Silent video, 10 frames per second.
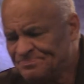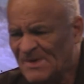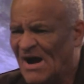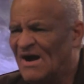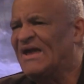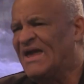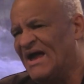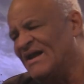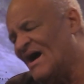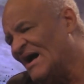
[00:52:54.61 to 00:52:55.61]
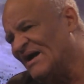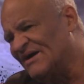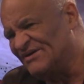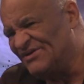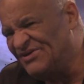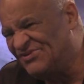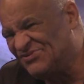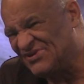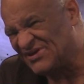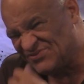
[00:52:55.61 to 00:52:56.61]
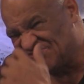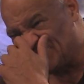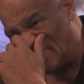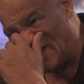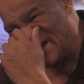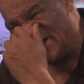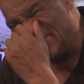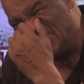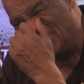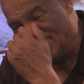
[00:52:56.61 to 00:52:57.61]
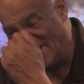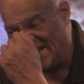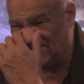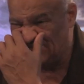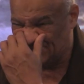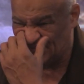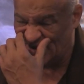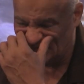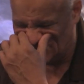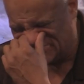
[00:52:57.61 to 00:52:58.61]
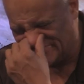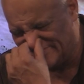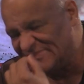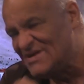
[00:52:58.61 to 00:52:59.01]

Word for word: Again, I got at least six flyers, paid friends of